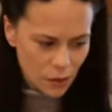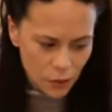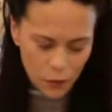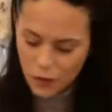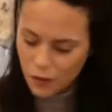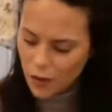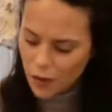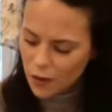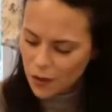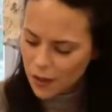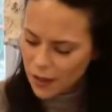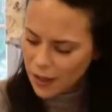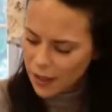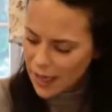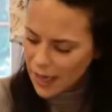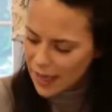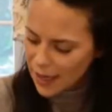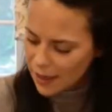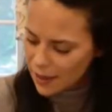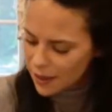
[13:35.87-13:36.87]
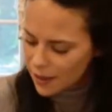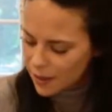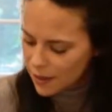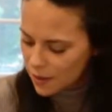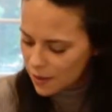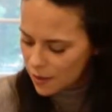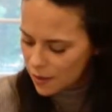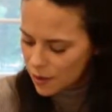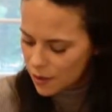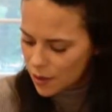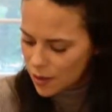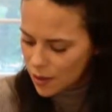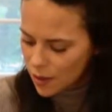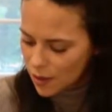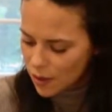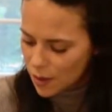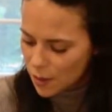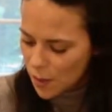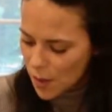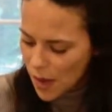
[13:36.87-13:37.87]
We've already added
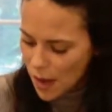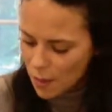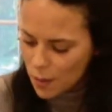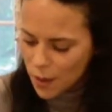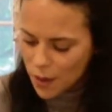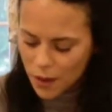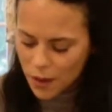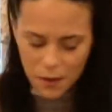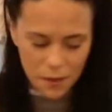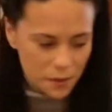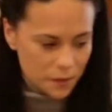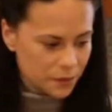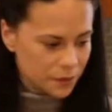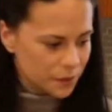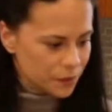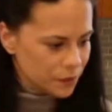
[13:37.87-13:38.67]
salt and pepper.